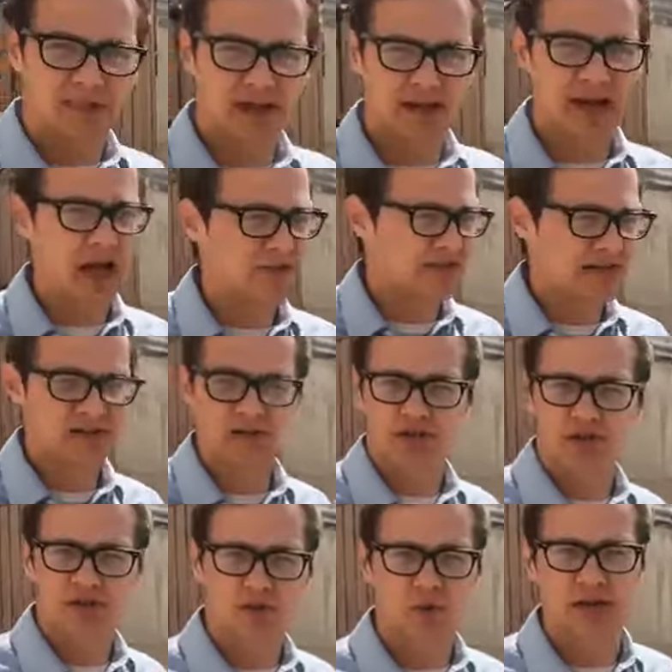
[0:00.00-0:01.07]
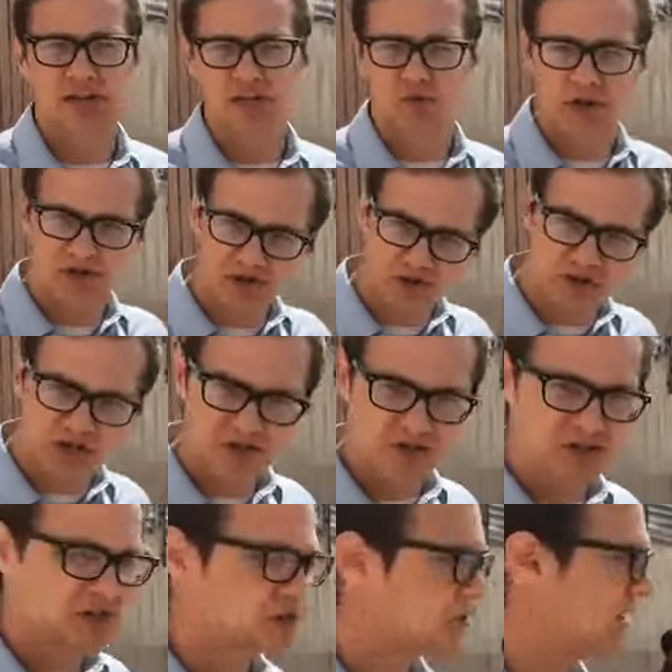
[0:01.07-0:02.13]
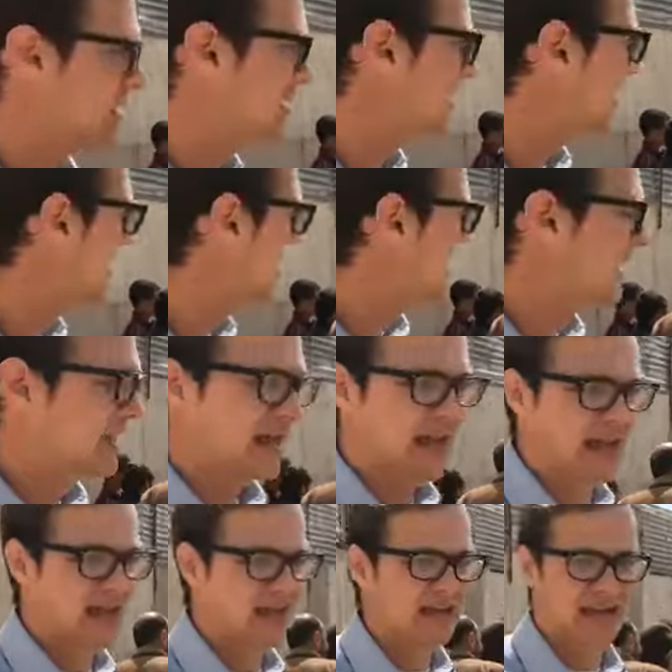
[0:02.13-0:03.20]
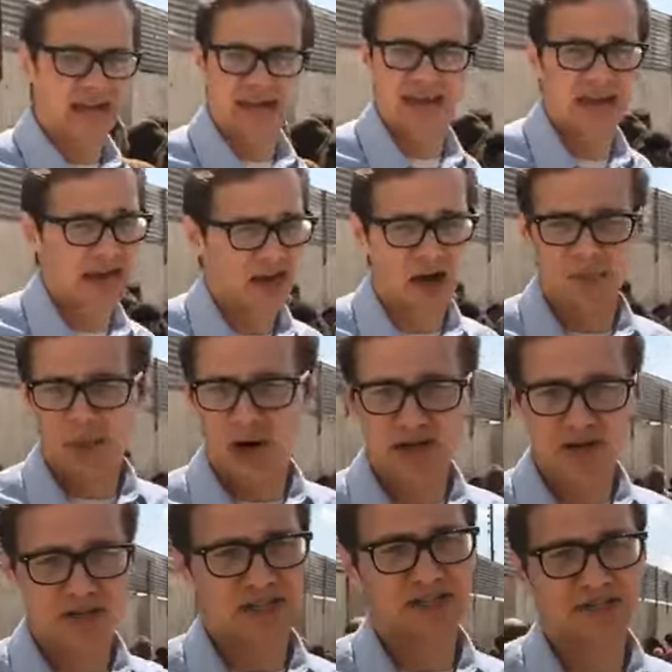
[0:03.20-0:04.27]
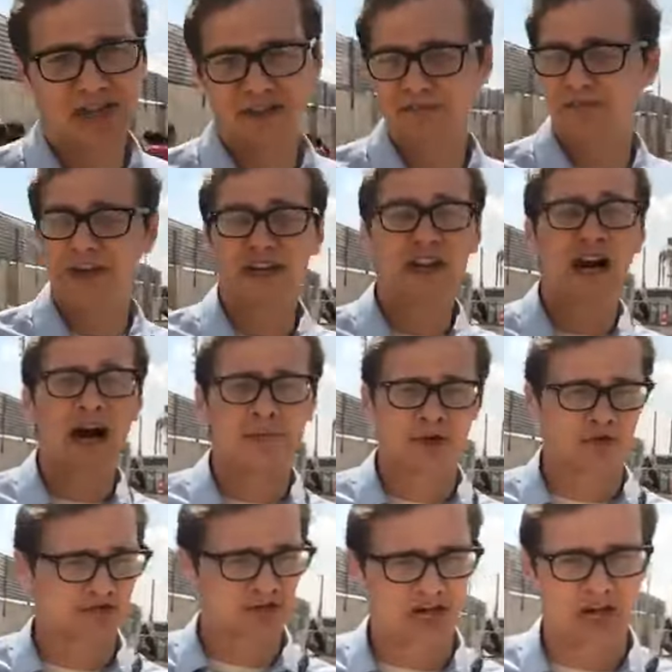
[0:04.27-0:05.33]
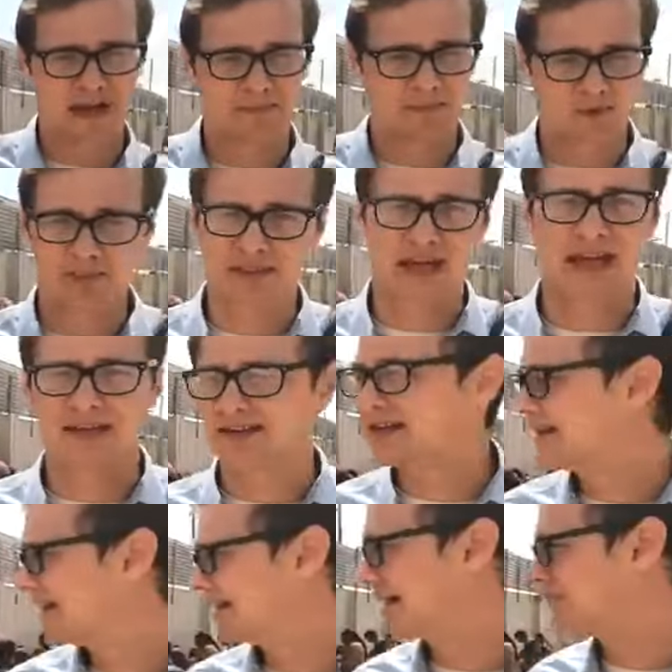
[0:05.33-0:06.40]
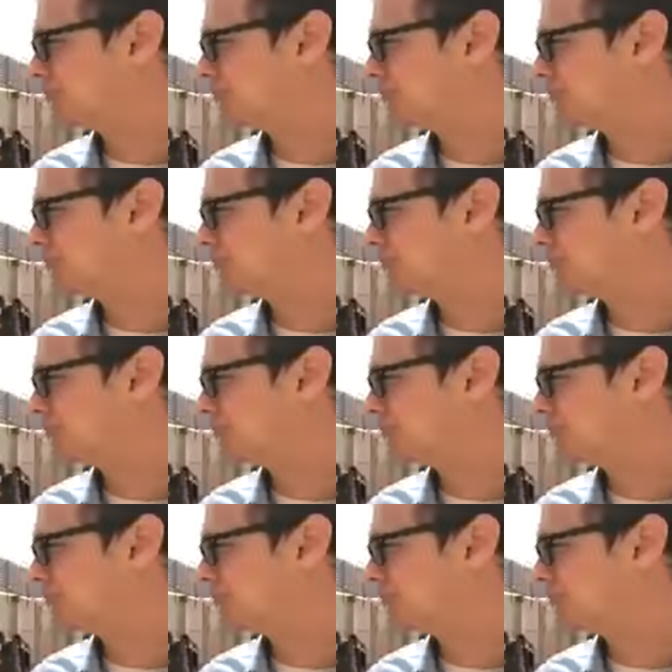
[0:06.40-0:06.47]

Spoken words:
about how things are situated and where the trucks are situated. And again, our partners have done a phenomenal job with that, and I'm